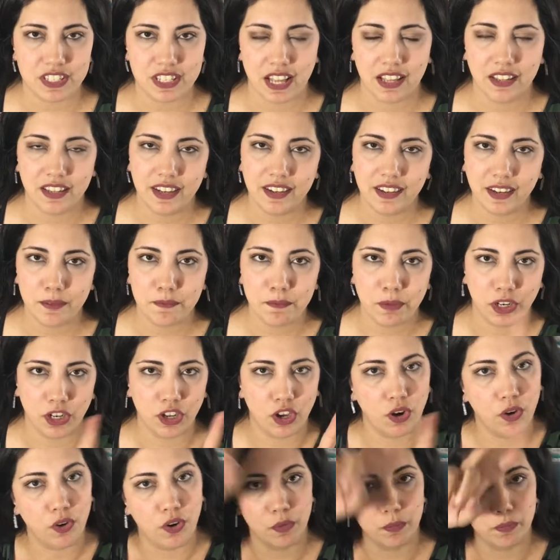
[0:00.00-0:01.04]
I'll link them
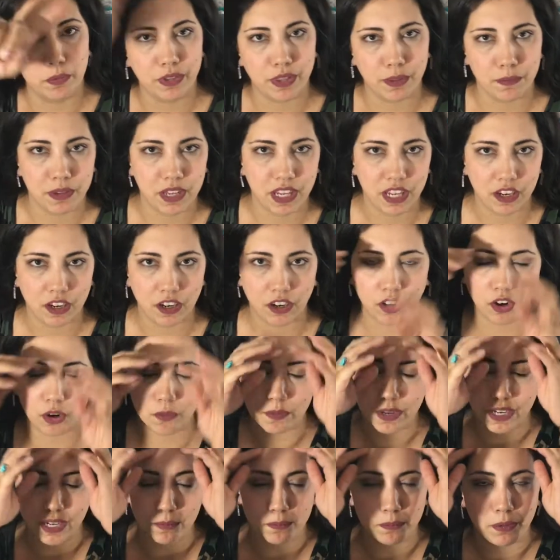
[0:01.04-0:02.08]
below or put them here or
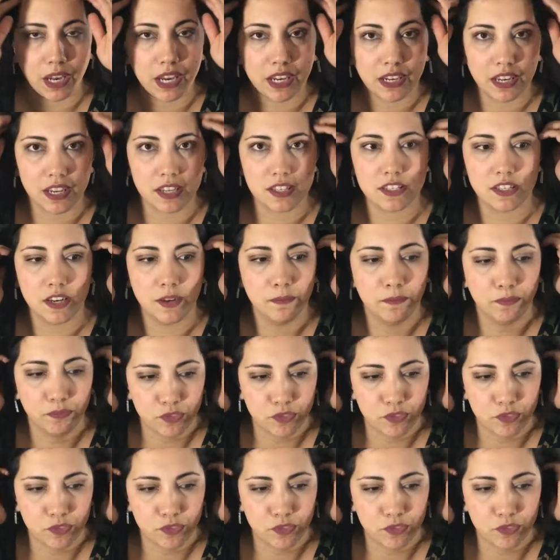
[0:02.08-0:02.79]
make a playlist